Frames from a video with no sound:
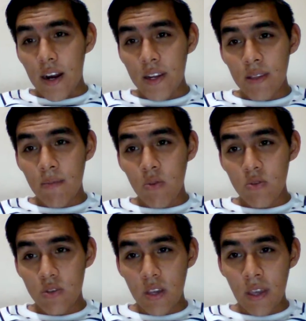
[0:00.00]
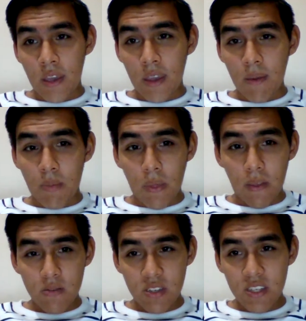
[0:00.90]
are the most
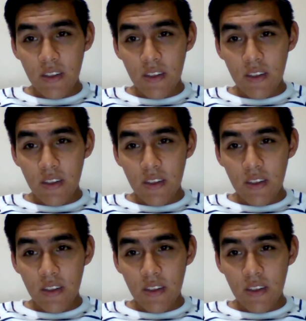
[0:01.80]
important